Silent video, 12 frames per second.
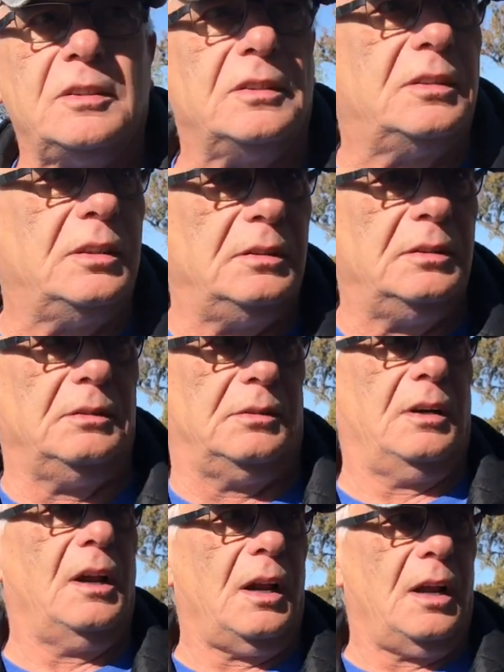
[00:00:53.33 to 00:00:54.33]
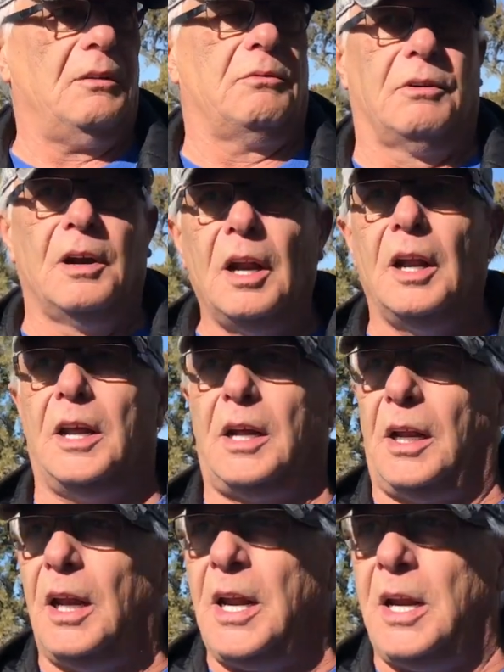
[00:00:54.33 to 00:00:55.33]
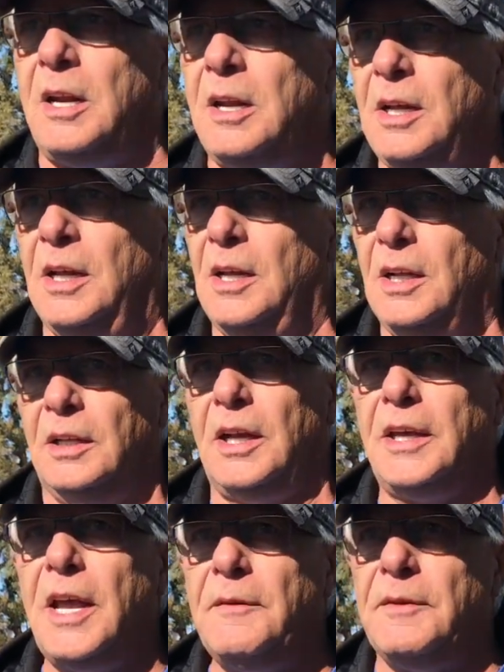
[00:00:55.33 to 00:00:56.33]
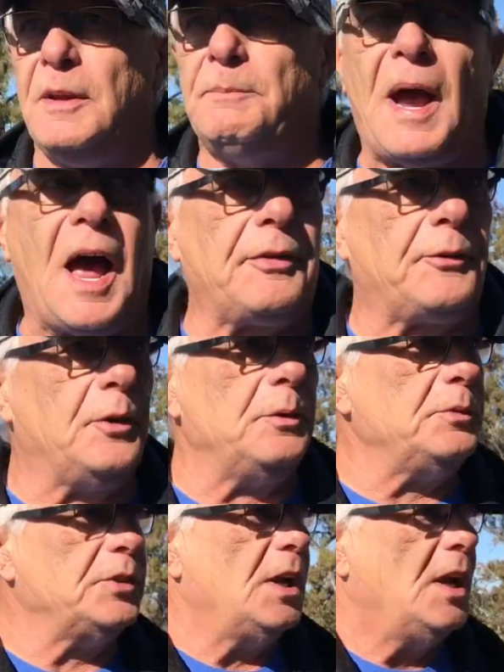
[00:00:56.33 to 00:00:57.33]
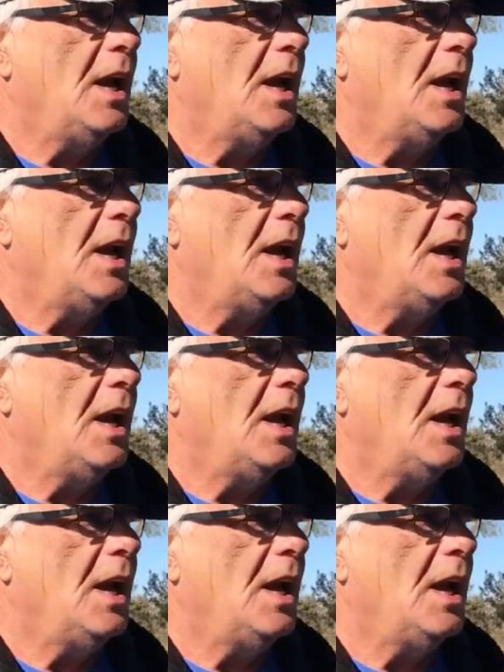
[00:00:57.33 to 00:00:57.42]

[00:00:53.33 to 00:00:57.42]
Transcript: is really, really clean, like even the bathrooms